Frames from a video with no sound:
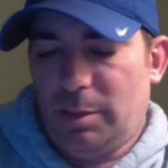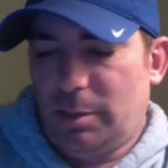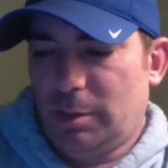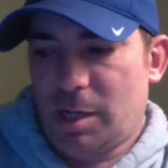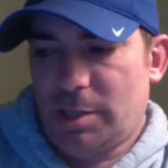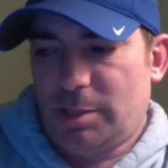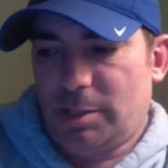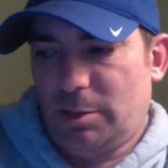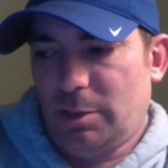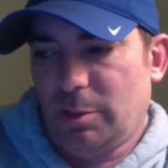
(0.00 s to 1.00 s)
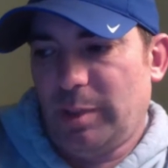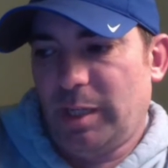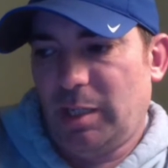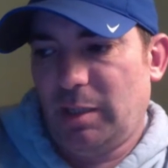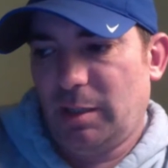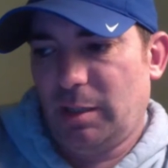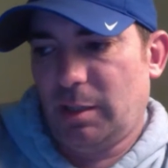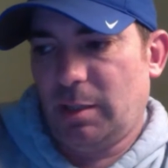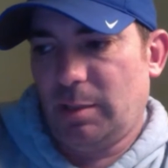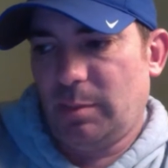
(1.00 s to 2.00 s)
Gosh, there's so many.
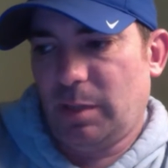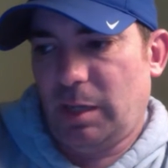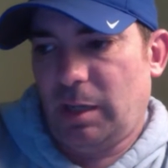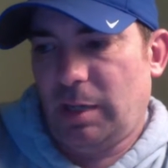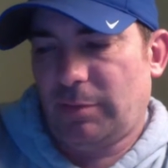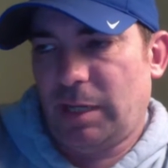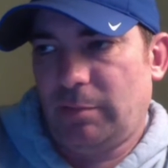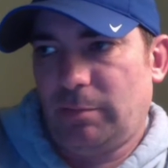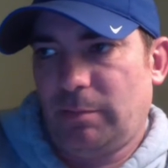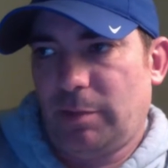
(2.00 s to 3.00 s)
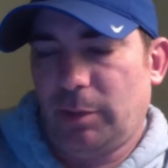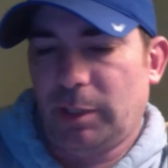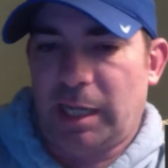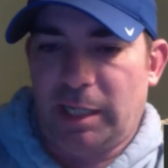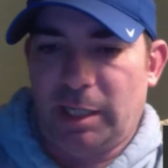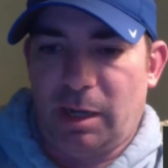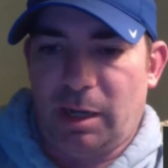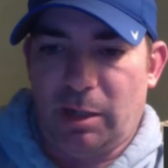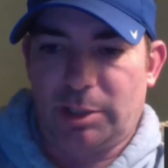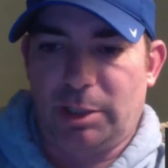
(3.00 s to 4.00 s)
I've really gotten into
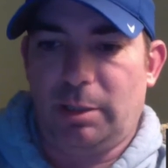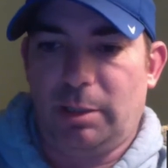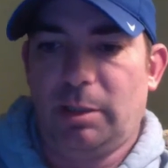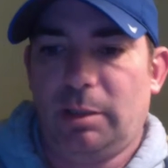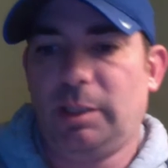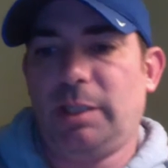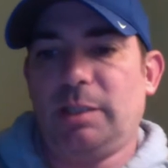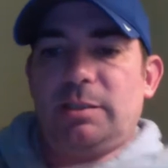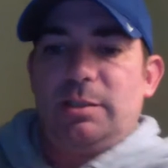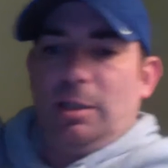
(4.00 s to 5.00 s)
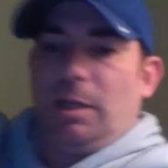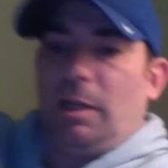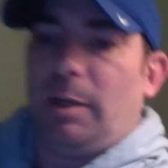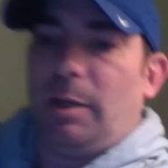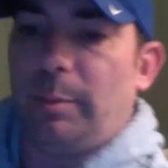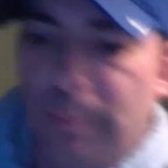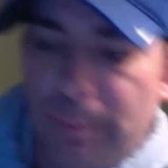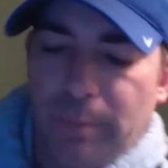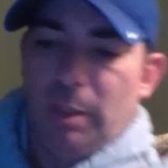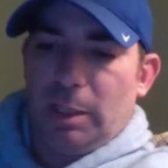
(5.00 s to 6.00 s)
auction leagues in
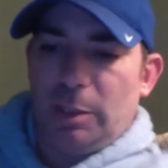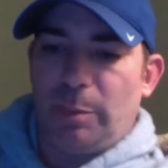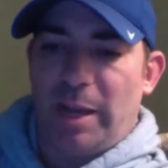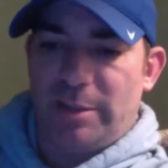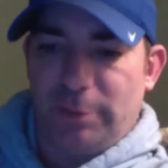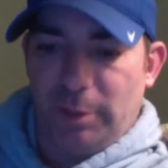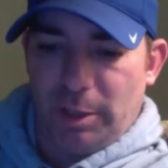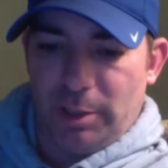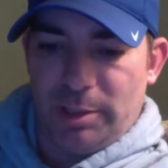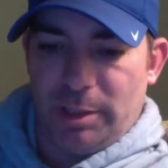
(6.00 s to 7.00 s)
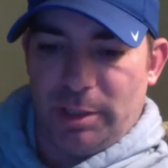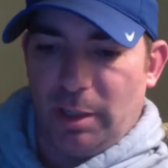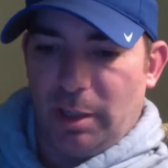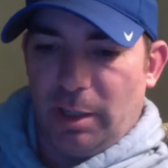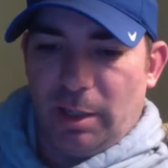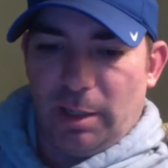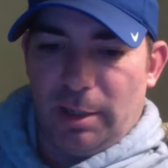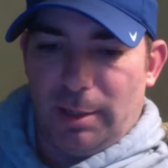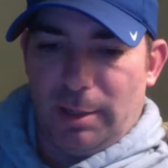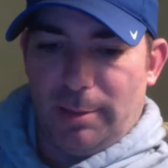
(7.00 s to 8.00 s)
the past few years, and
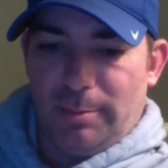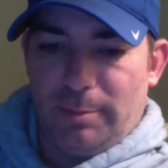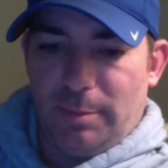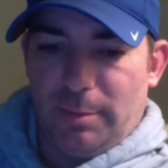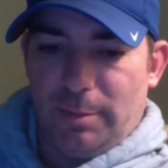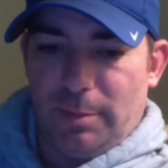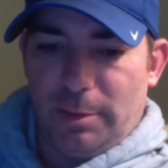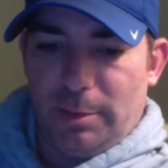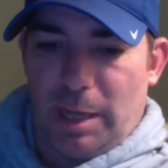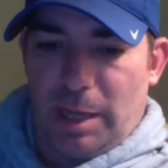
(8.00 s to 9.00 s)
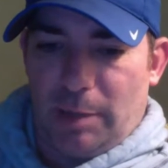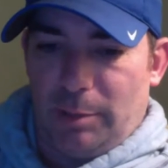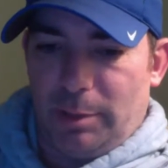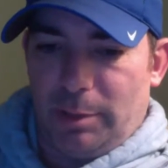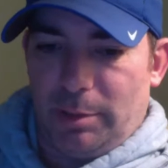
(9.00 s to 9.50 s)
I would,